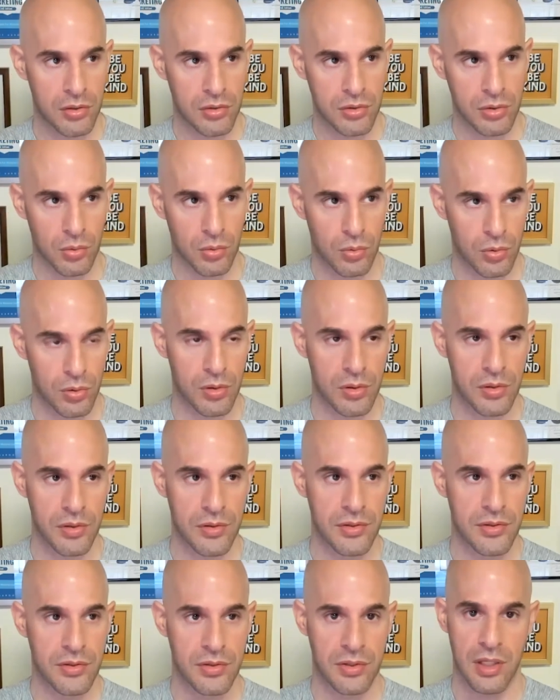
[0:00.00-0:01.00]

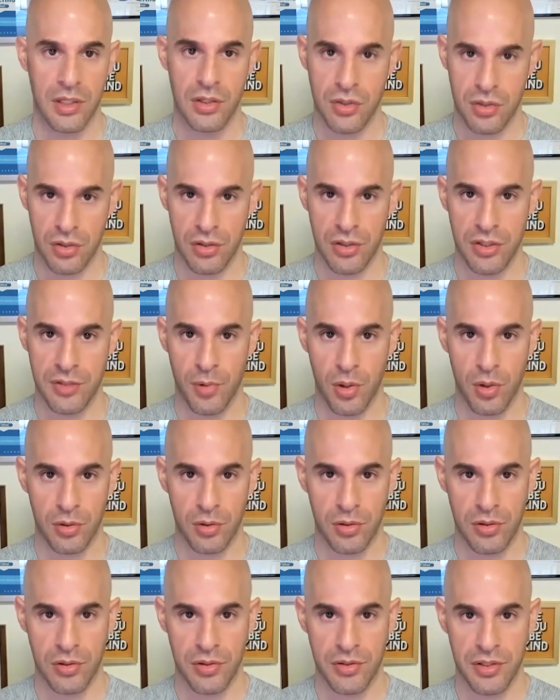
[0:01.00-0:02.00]
towards insurance
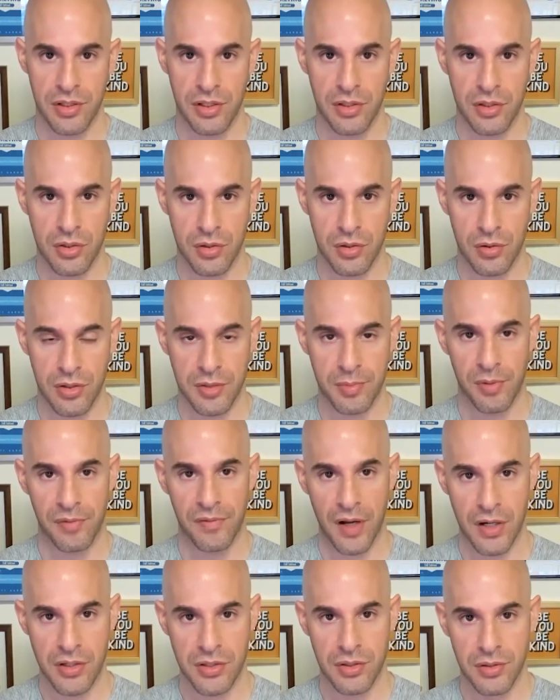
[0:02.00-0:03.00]
brokers and insurance
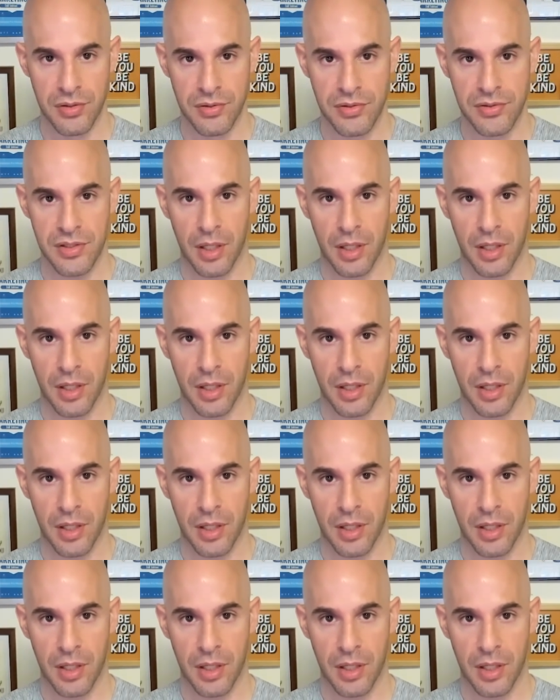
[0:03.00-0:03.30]
professionals,